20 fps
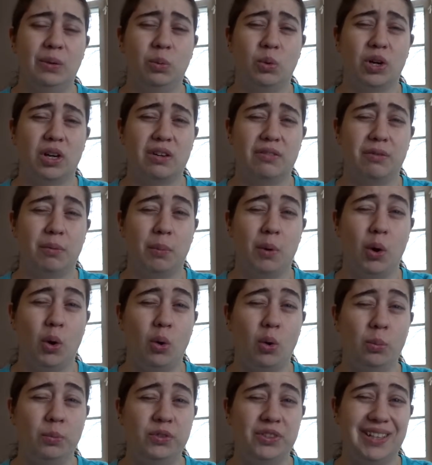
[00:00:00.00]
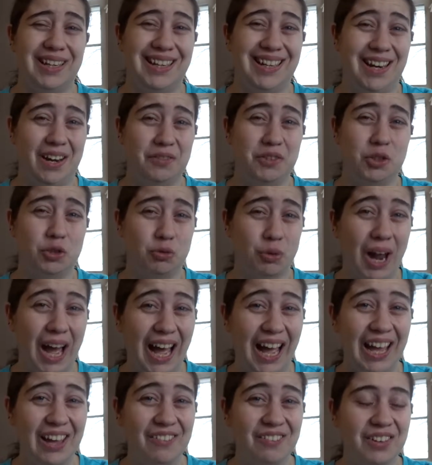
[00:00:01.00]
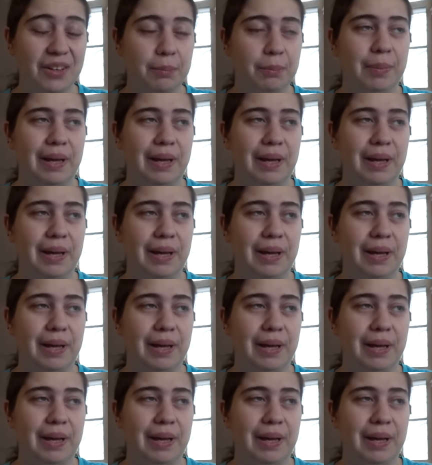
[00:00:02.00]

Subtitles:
worked from home so that I didn't have to drive,